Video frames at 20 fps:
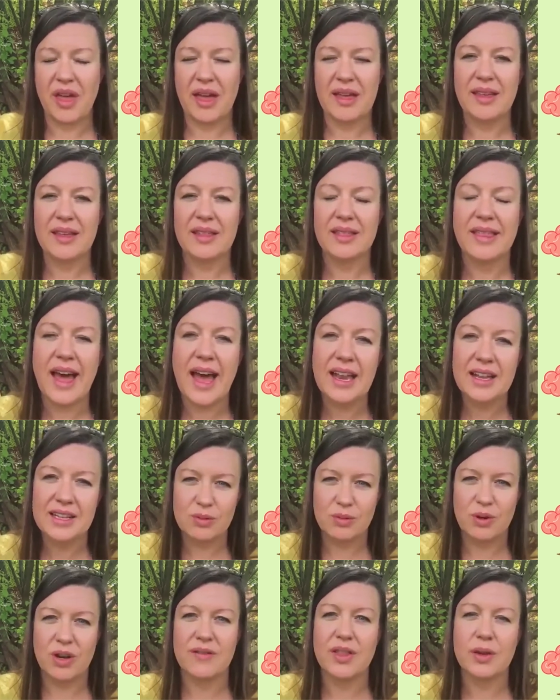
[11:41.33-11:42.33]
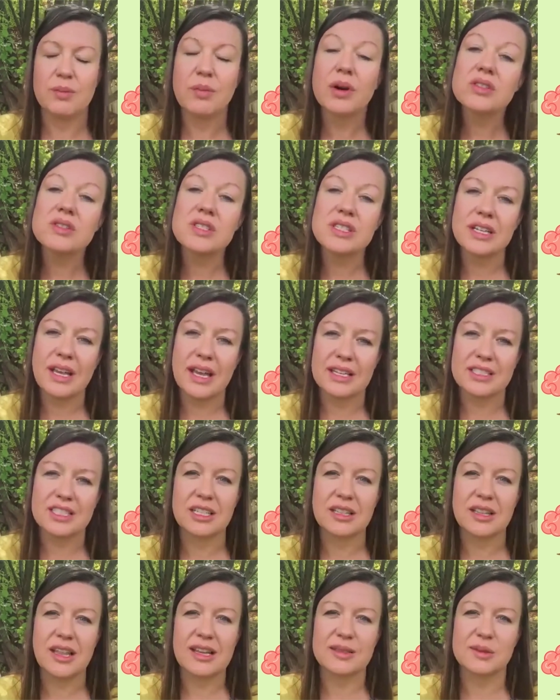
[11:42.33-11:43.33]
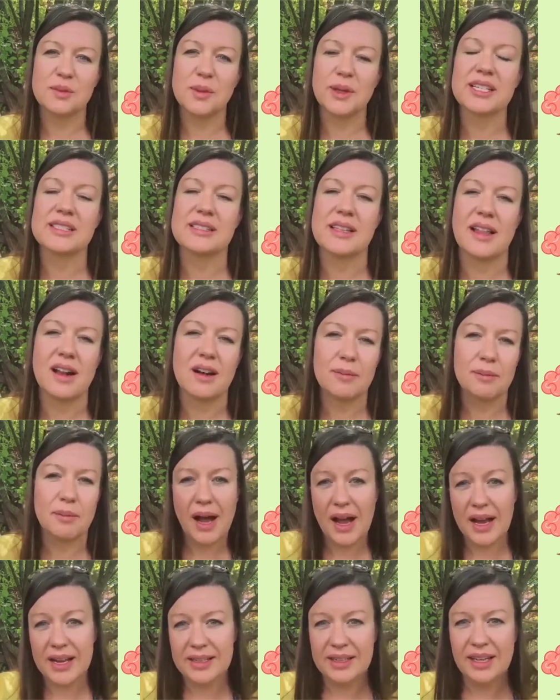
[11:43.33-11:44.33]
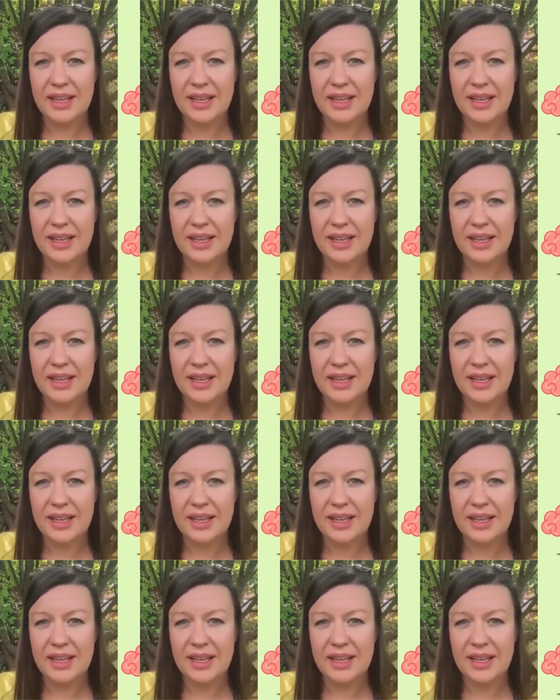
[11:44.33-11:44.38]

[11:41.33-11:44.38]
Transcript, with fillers: I think that is one of the most engaging things, because then our mind,